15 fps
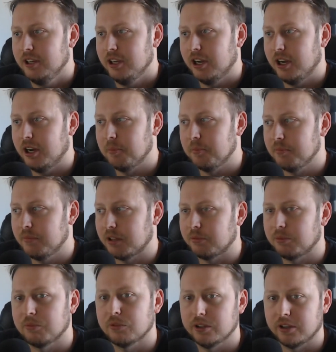um, that's
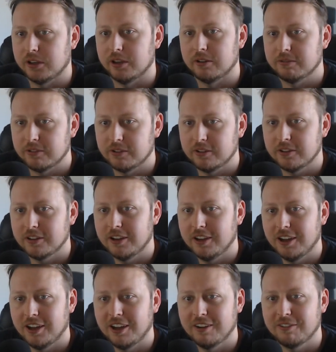been really helpful
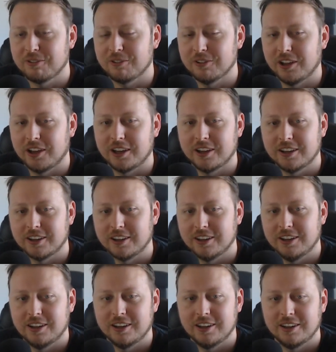uh, for like
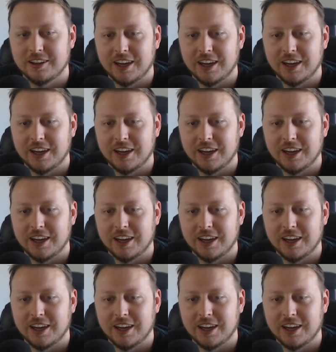uh,